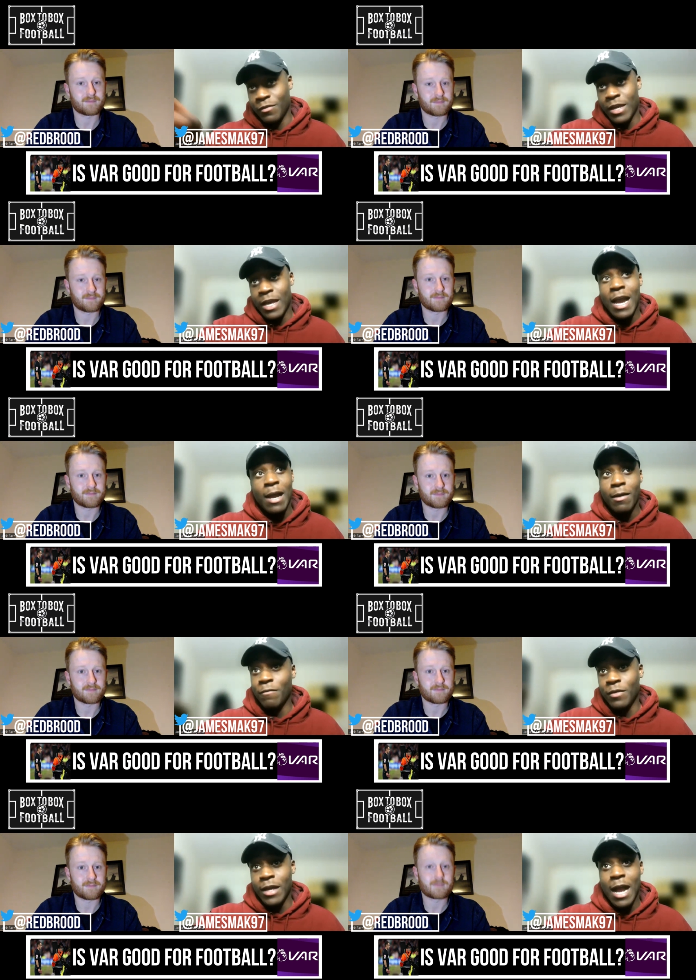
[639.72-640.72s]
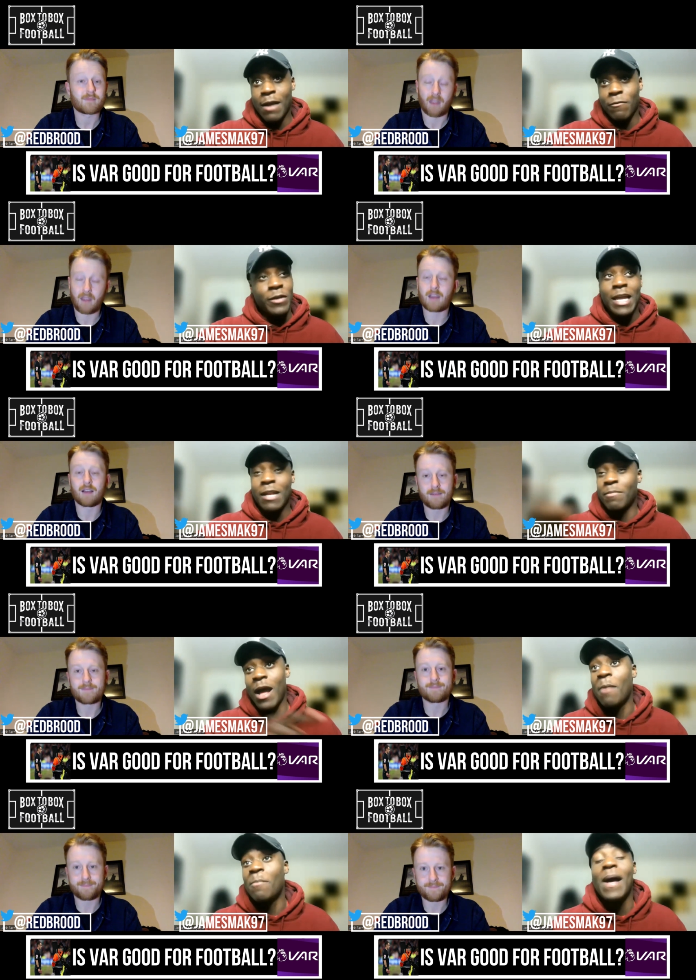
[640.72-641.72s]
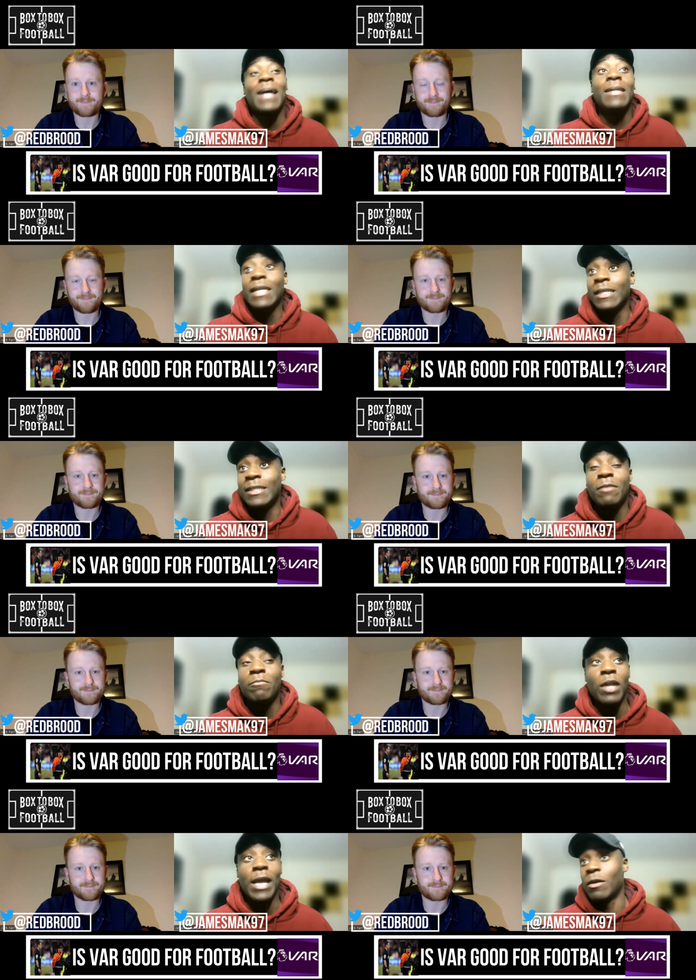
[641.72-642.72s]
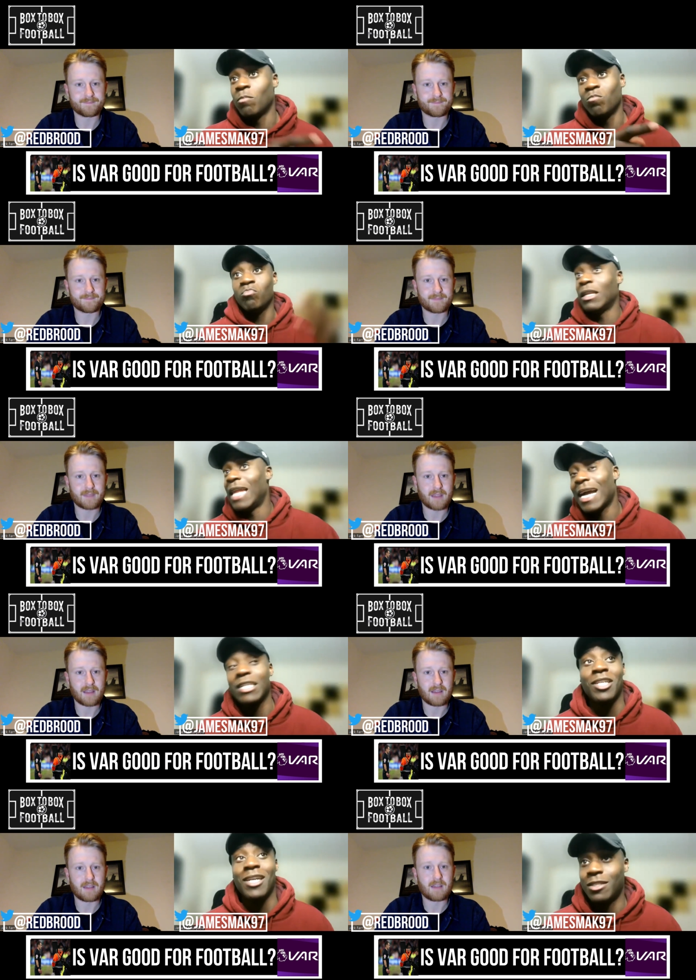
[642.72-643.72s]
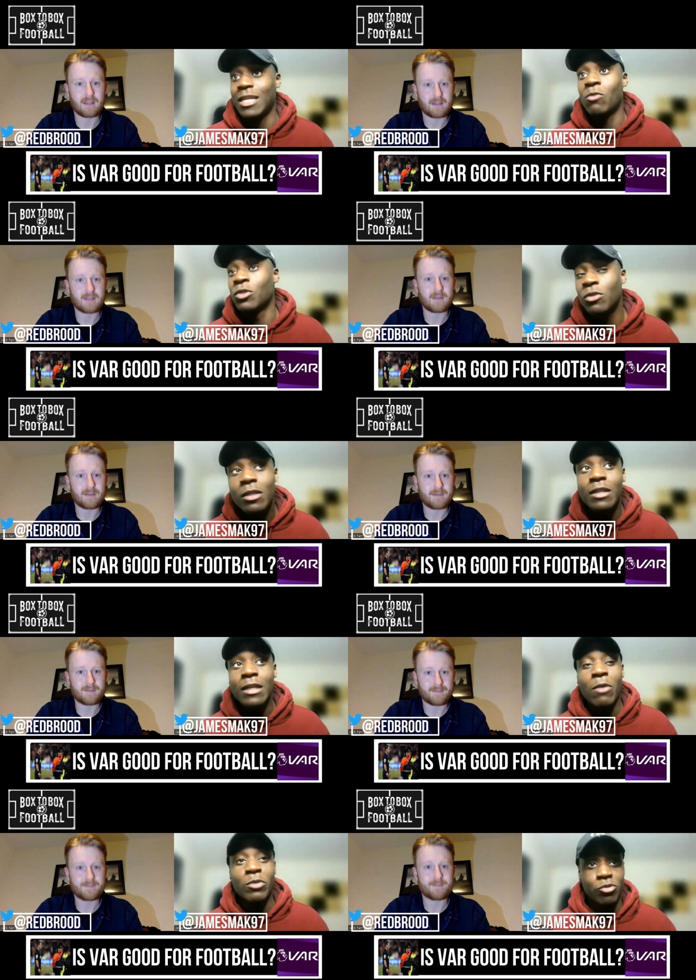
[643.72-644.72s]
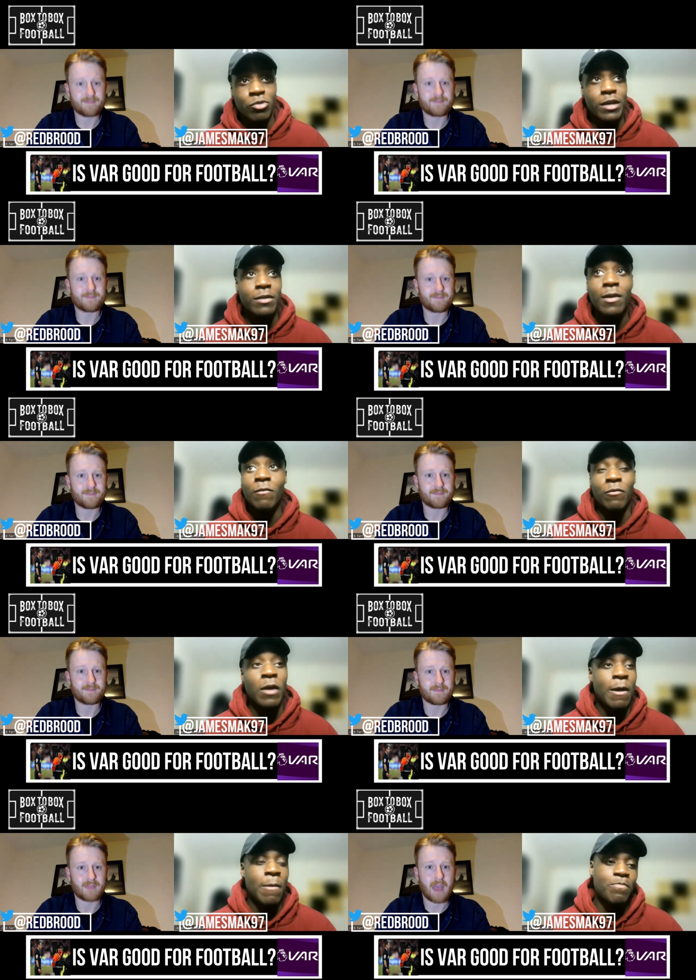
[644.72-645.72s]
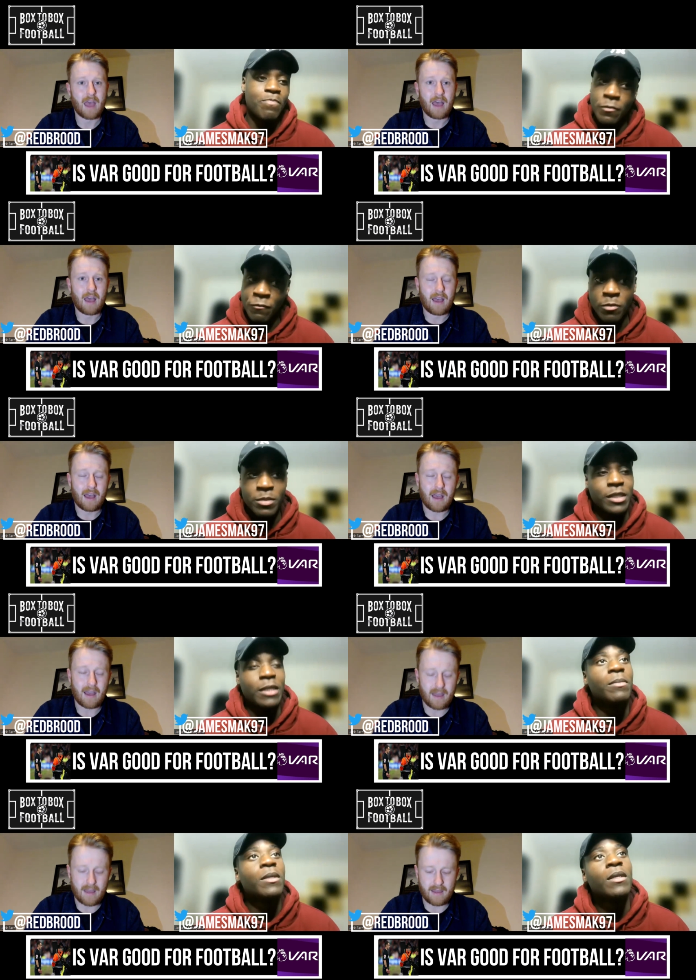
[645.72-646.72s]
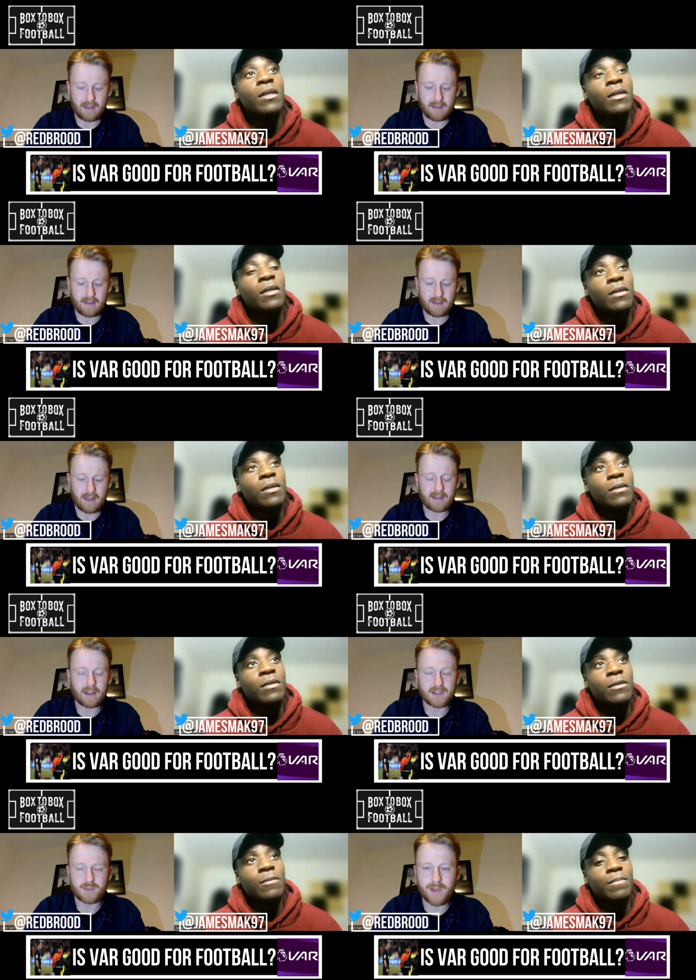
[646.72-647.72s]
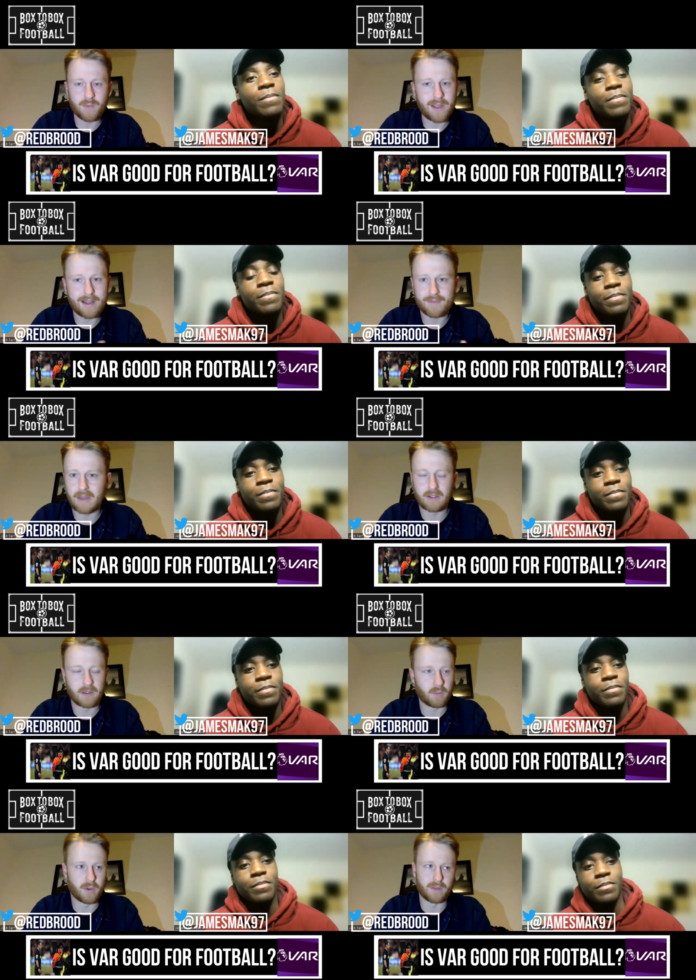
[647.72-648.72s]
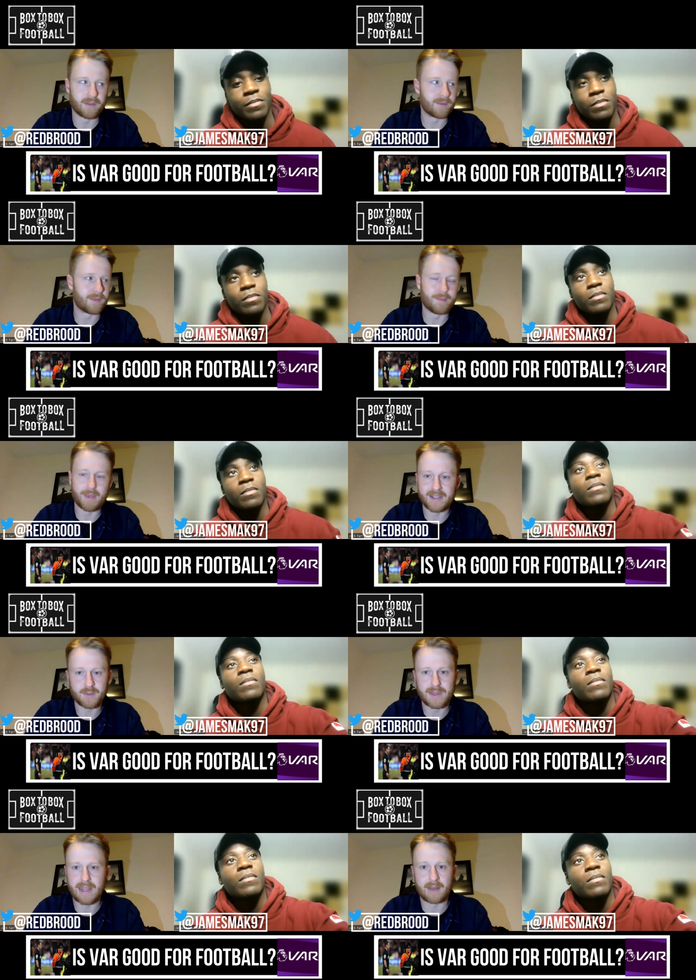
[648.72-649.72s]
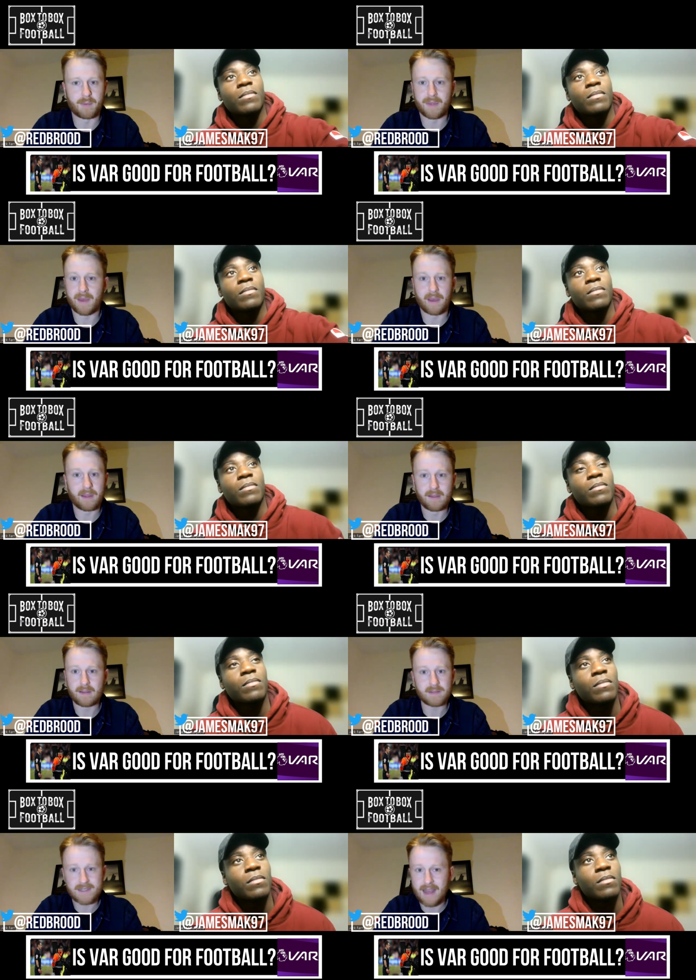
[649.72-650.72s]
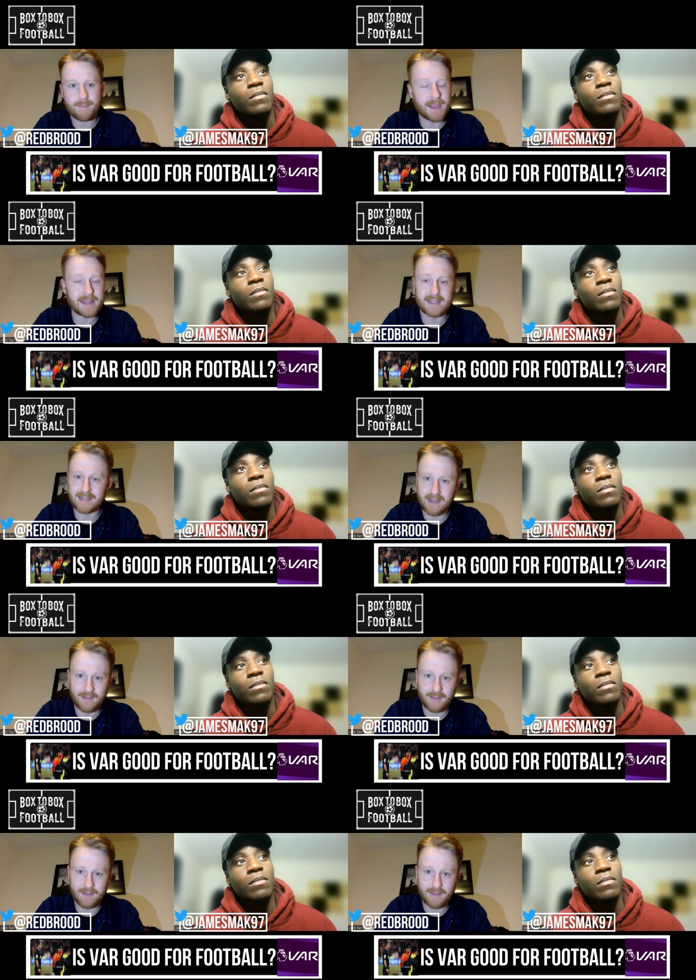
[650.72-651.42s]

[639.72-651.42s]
Speaker 1: VAR, via forgetting about how bad his team played or the lack of chances that was that, that was created
Speaker 2: um, from a team. And guys, we, we have to look at what the, the beast we're dealing with here set pieces,